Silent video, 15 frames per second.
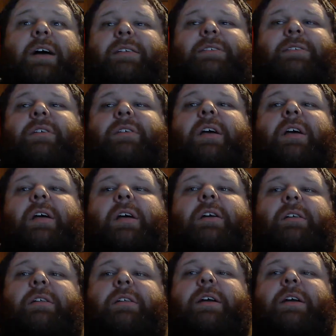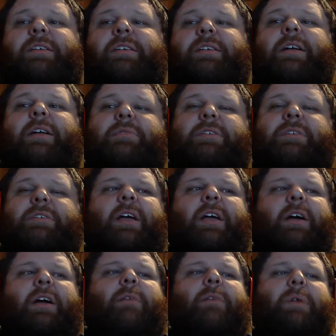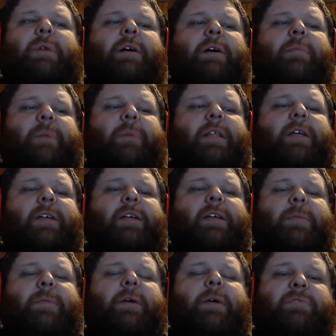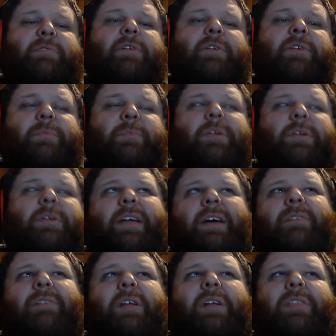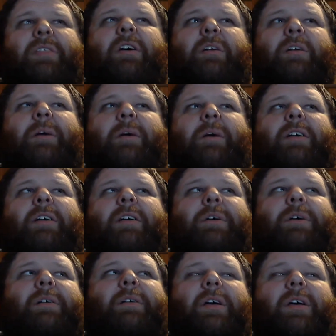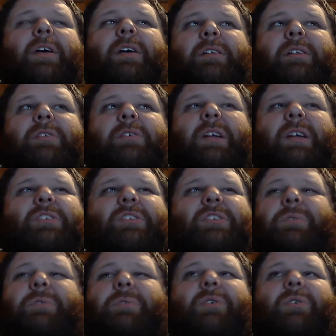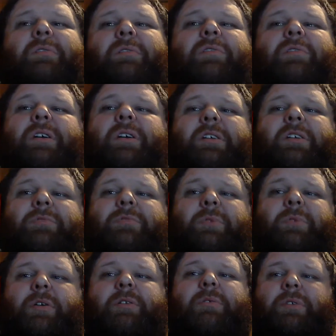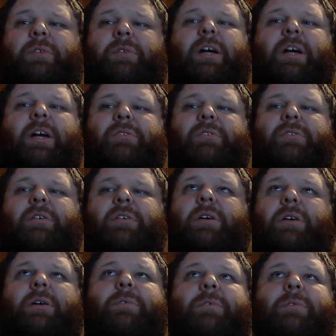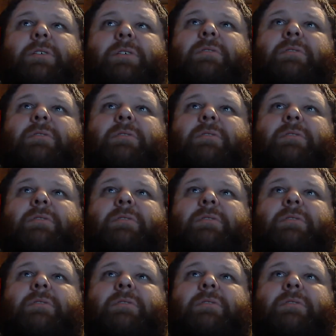dude, like I said, I was like, yeah, I'll buy that game. That was fun. But like after I thought about it, I'm like, dude, that shit was only fun because we were doing couch co-op, dude.